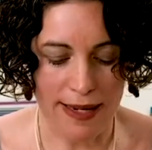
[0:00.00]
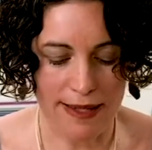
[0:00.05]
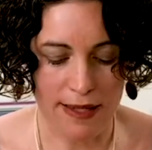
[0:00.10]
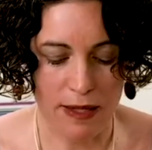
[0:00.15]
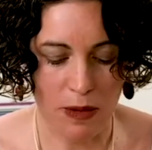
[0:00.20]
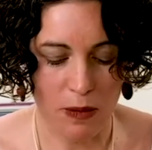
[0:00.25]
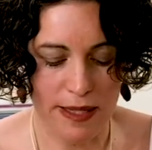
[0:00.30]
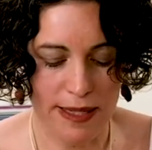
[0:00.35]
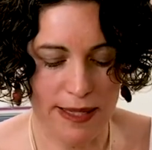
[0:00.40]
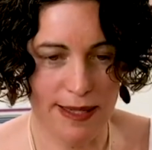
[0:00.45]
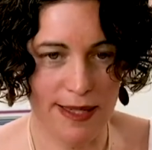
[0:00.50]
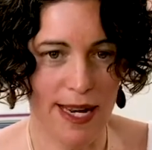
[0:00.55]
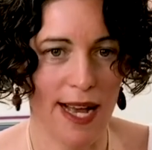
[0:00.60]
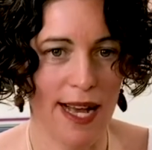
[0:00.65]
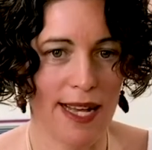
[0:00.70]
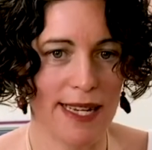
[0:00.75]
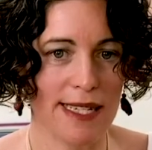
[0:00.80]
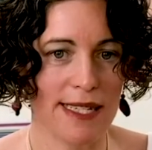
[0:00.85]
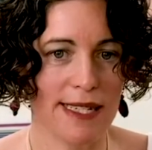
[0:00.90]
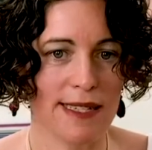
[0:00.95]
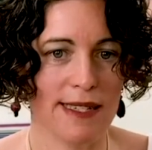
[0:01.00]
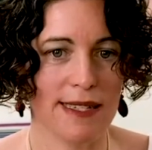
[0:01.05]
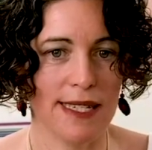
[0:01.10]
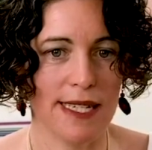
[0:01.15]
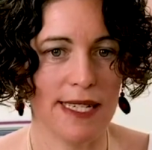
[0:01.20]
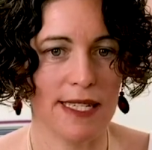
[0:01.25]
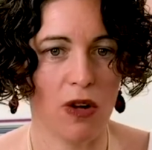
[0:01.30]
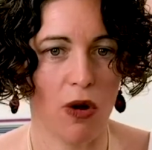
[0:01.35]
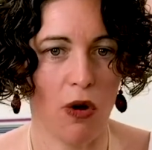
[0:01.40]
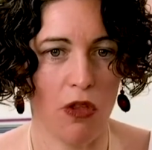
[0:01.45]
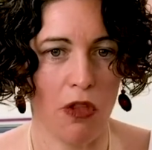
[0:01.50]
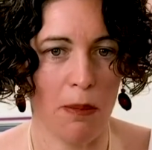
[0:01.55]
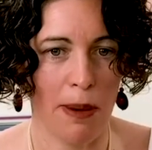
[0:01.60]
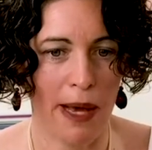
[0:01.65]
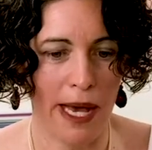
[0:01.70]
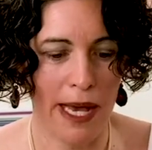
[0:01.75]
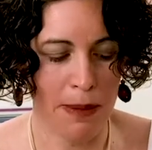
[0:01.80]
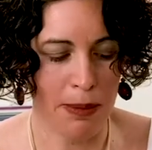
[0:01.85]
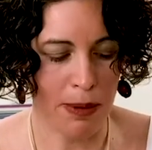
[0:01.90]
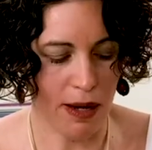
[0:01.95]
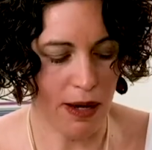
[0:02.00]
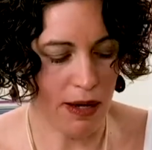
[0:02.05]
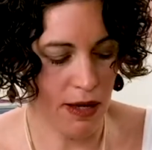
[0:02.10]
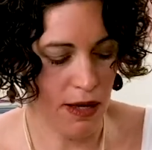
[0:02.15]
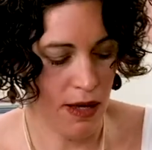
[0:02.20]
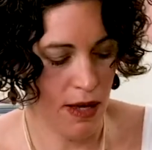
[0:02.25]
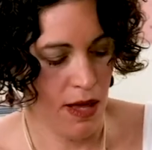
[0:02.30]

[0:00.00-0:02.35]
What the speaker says: that was starting to sit on the paper,